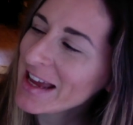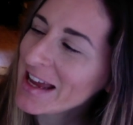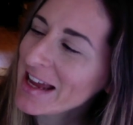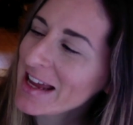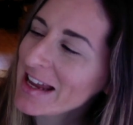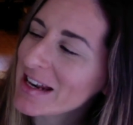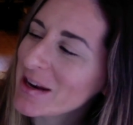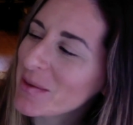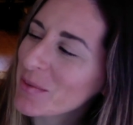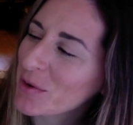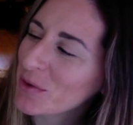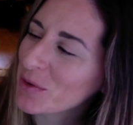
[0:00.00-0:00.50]

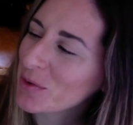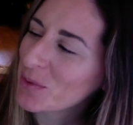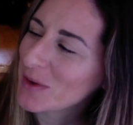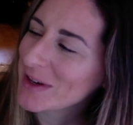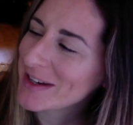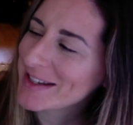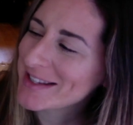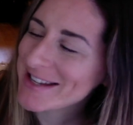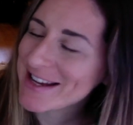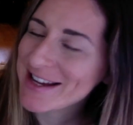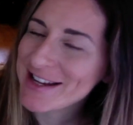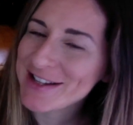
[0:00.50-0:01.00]
Number 3
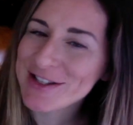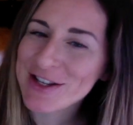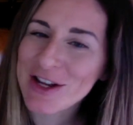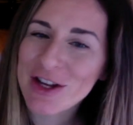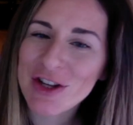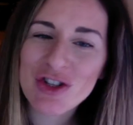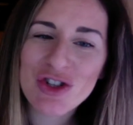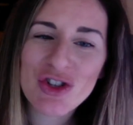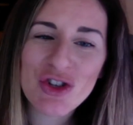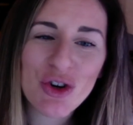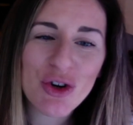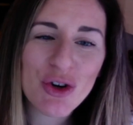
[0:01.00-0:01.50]
says
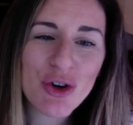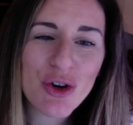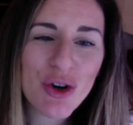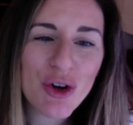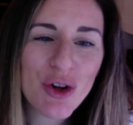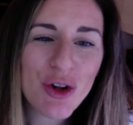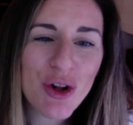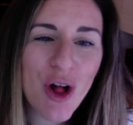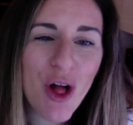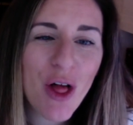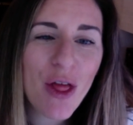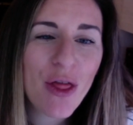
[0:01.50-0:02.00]

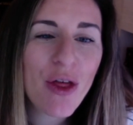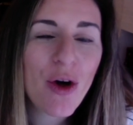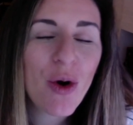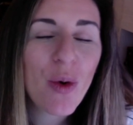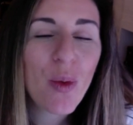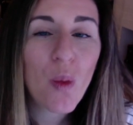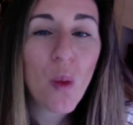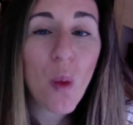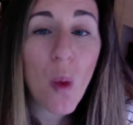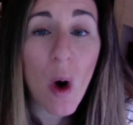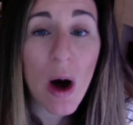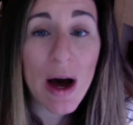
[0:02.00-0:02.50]
circle the
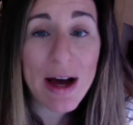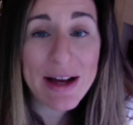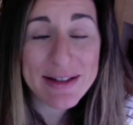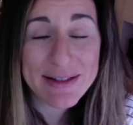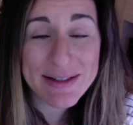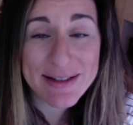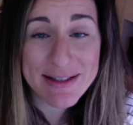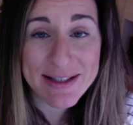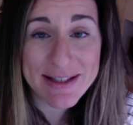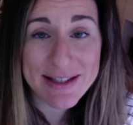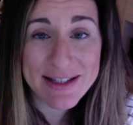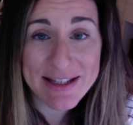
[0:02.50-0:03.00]

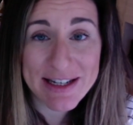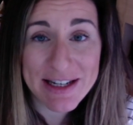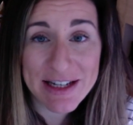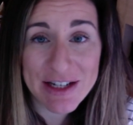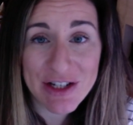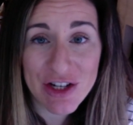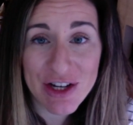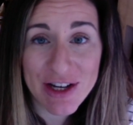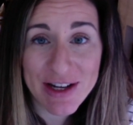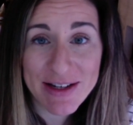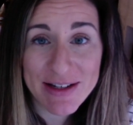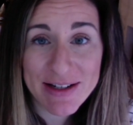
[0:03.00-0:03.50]
ones
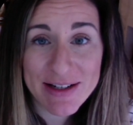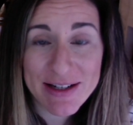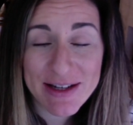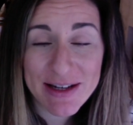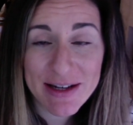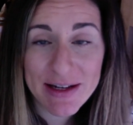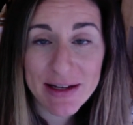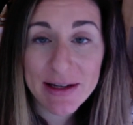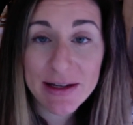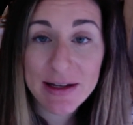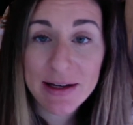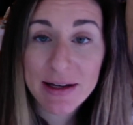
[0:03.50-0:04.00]
digit.
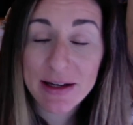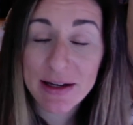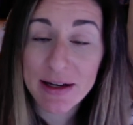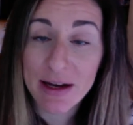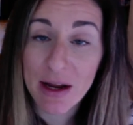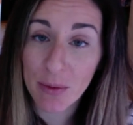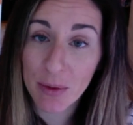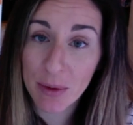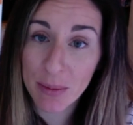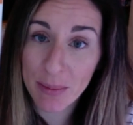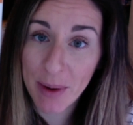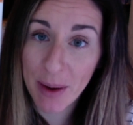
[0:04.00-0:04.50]
Now
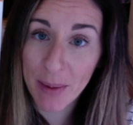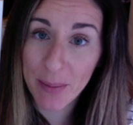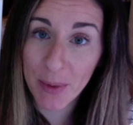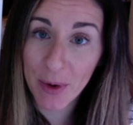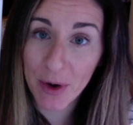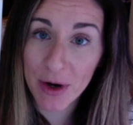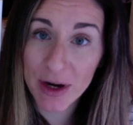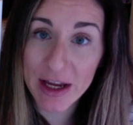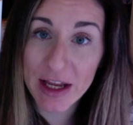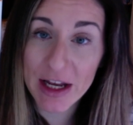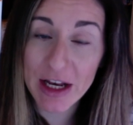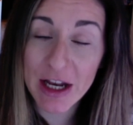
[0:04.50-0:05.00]
remember,
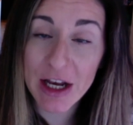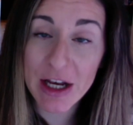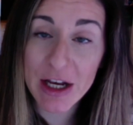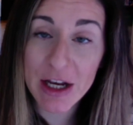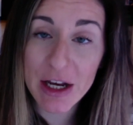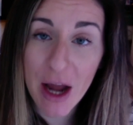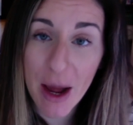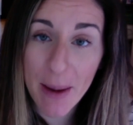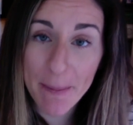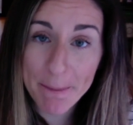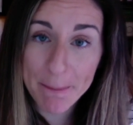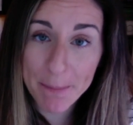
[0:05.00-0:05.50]
in a
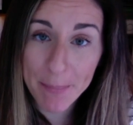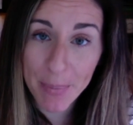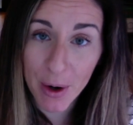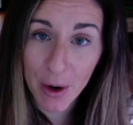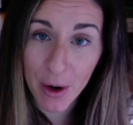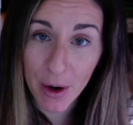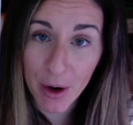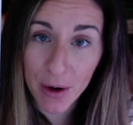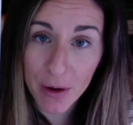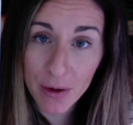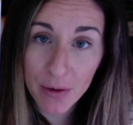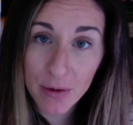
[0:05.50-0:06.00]

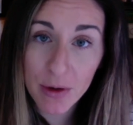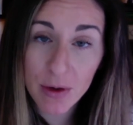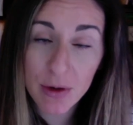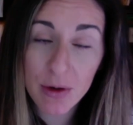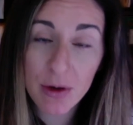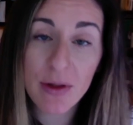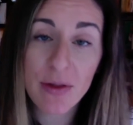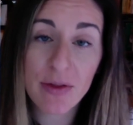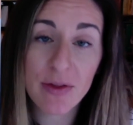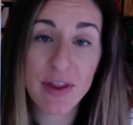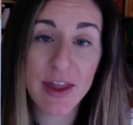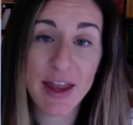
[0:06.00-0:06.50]
number
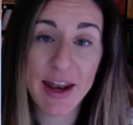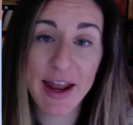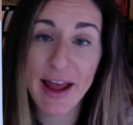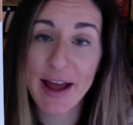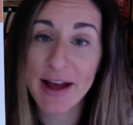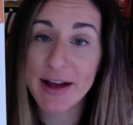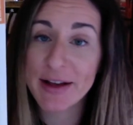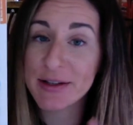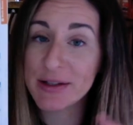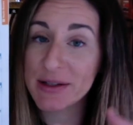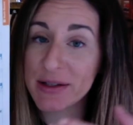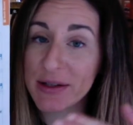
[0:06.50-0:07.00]
that
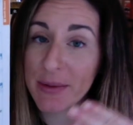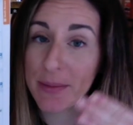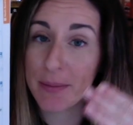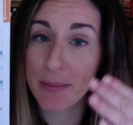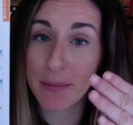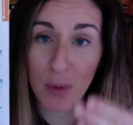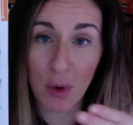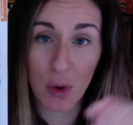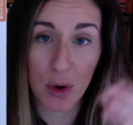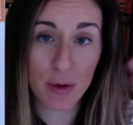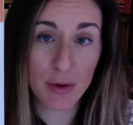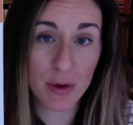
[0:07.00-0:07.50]
has
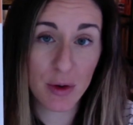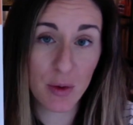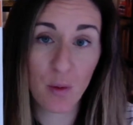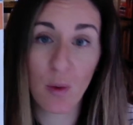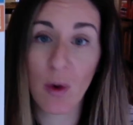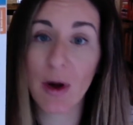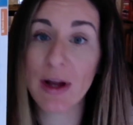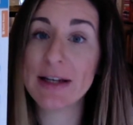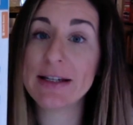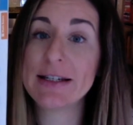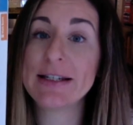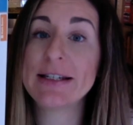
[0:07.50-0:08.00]
more than
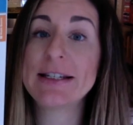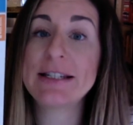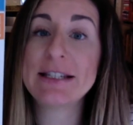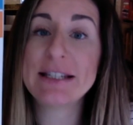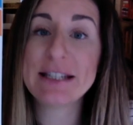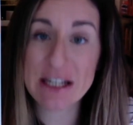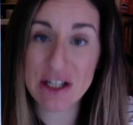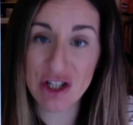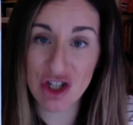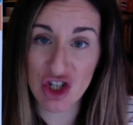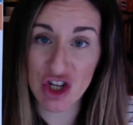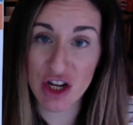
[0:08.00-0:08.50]
one
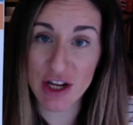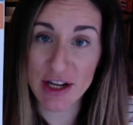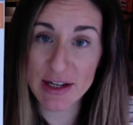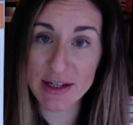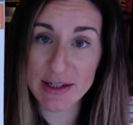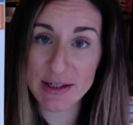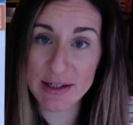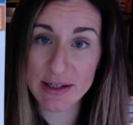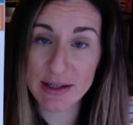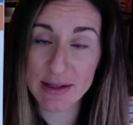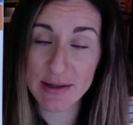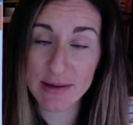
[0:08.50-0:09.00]

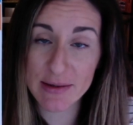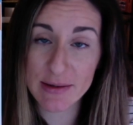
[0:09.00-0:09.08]
digit,